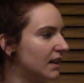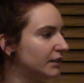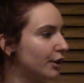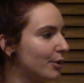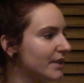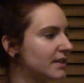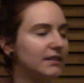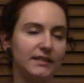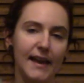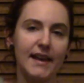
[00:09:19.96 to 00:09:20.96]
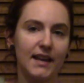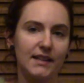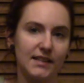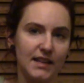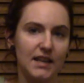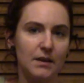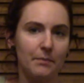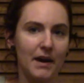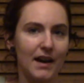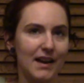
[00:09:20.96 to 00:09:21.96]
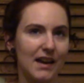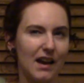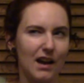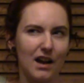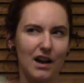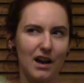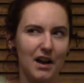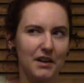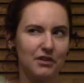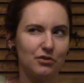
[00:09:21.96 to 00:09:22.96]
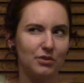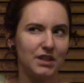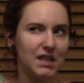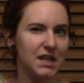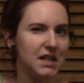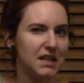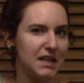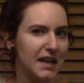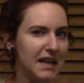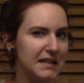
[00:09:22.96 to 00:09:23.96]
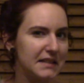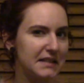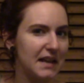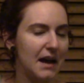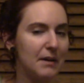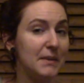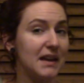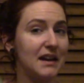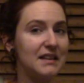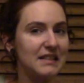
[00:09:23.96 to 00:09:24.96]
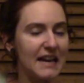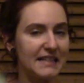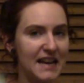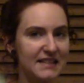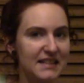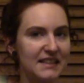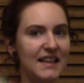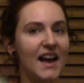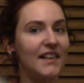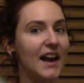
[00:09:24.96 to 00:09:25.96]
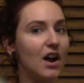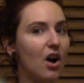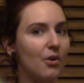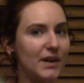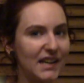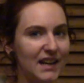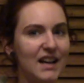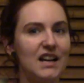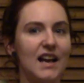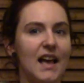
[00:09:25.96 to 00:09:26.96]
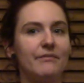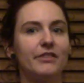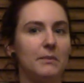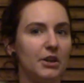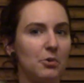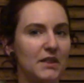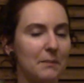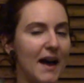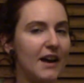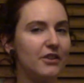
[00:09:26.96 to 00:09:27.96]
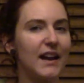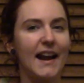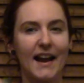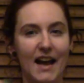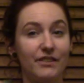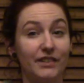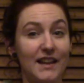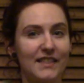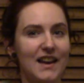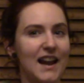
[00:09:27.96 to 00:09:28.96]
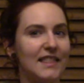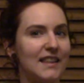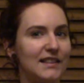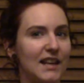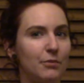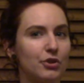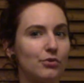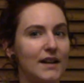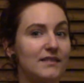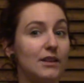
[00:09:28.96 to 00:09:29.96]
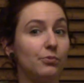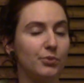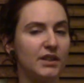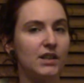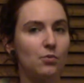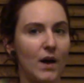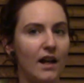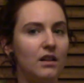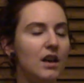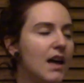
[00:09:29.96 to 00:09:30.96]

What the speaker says: Lotus Lake Tea by Anna Juti Knits because I test knit that. I already am familiar with the pattern and I kind of like that. I think that it would translate really well.